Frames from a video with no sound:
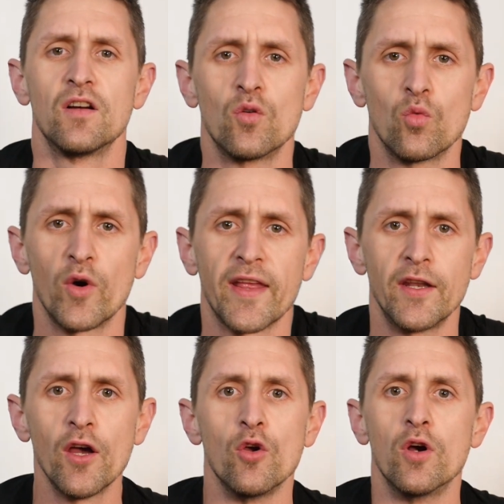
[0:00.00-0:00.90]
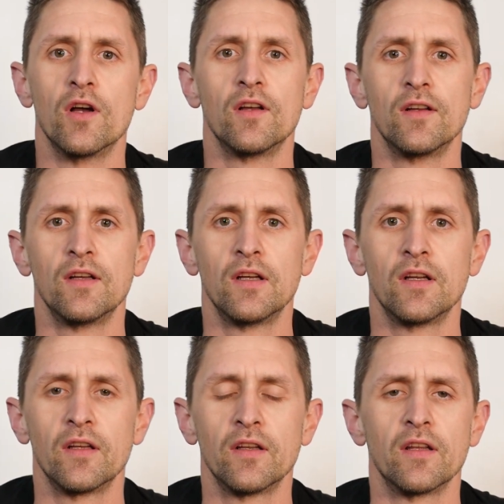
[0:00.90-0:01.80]
What do?
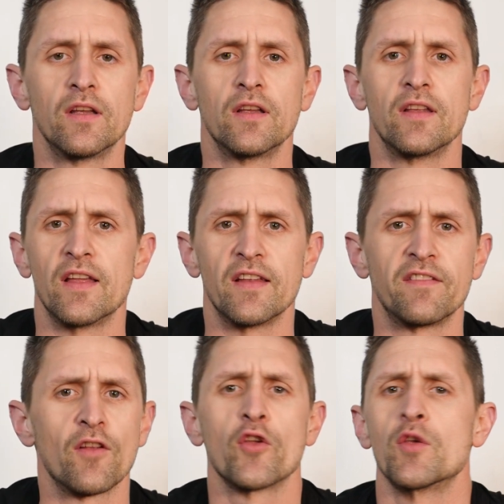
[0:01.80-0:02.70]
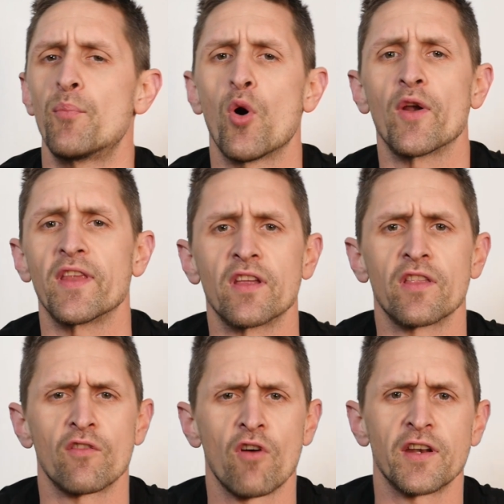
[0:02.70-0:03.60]
There's no one pointing you in
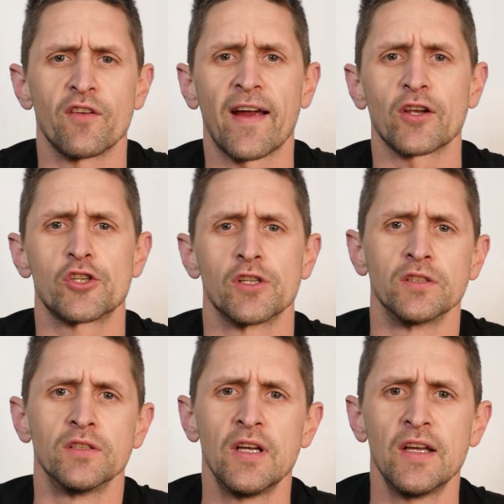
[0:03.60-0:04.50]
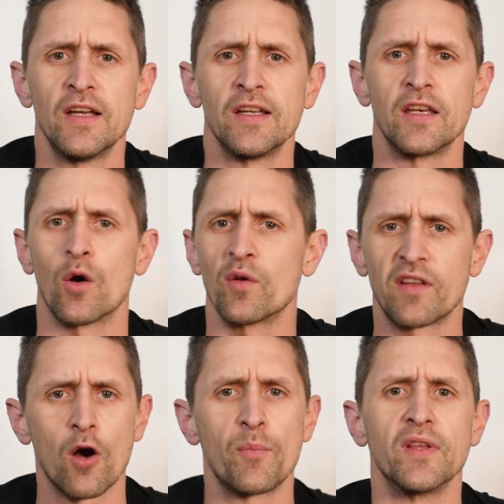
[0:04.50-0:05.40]
the right direction, no one's
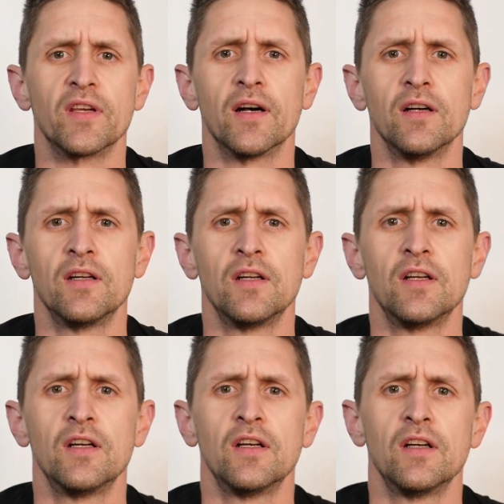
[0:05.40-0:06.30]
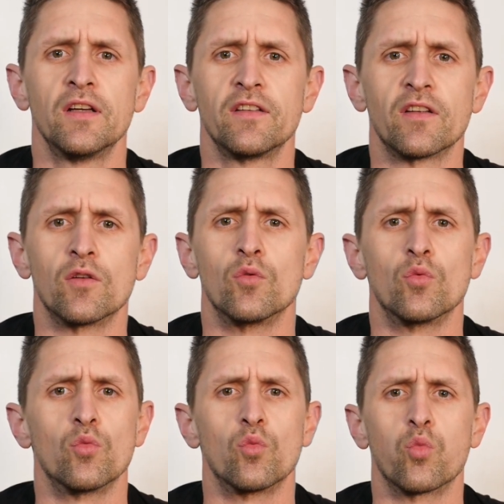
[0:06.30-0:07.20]
helping you. So
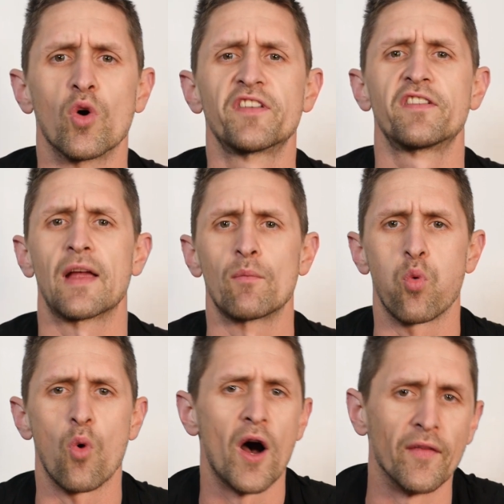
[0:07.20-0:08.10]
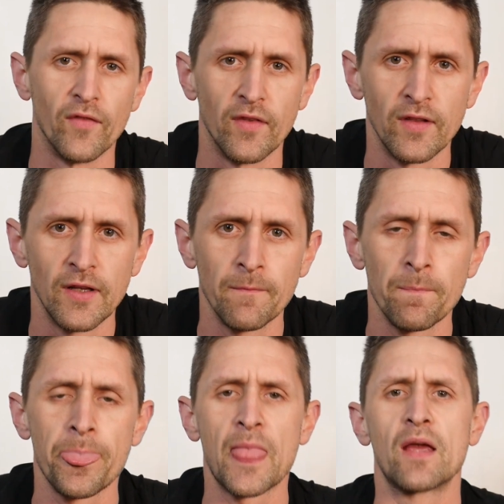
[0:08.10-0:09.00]
what's step one?
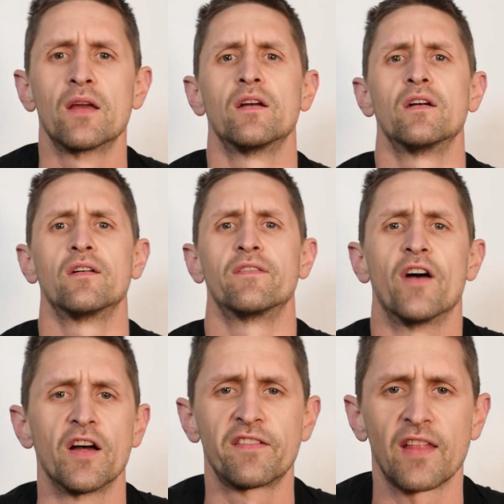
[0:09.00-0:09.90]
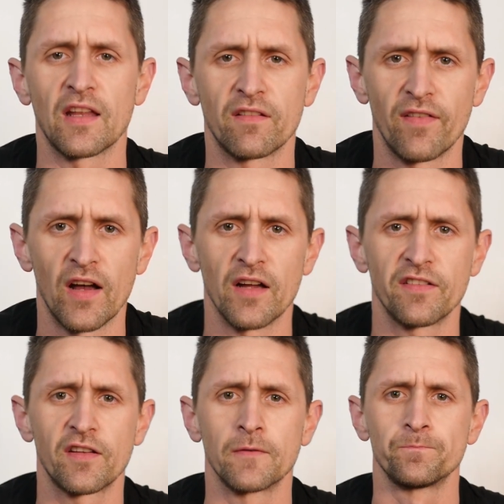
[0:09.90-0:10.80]
First things
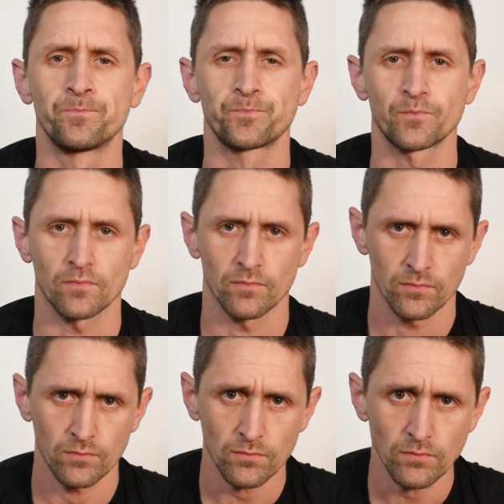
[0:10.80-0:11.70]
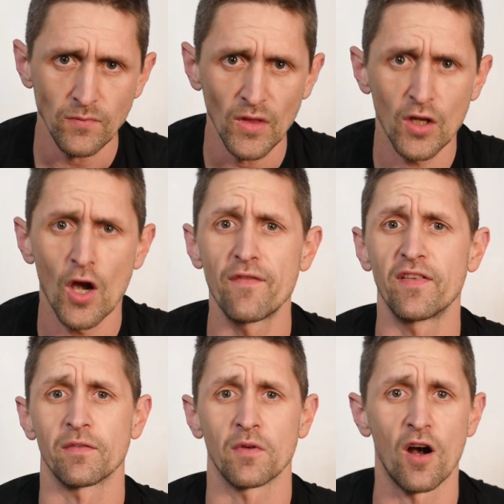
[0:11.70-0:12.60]
first, go for
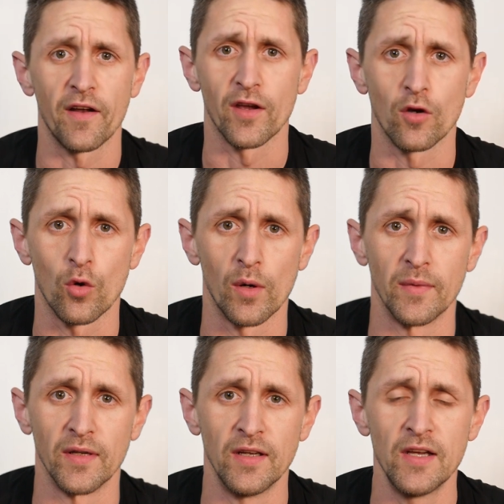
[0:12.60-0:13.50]
some cardio equipment.